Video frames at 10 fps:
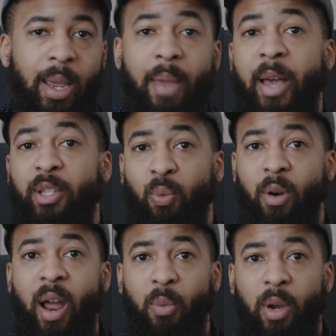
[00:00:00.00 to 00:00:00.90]
And that's
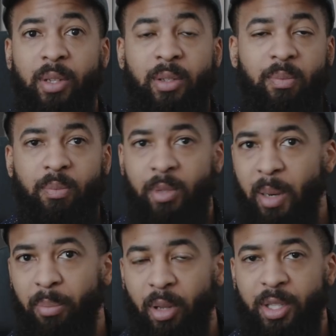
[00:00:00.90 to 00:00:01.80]
where I was
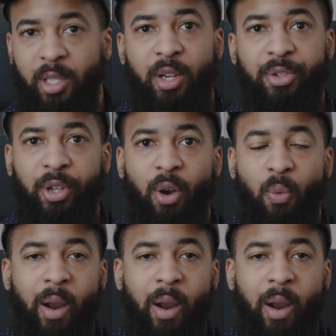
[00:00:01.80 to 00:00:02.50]
10 plus years ago,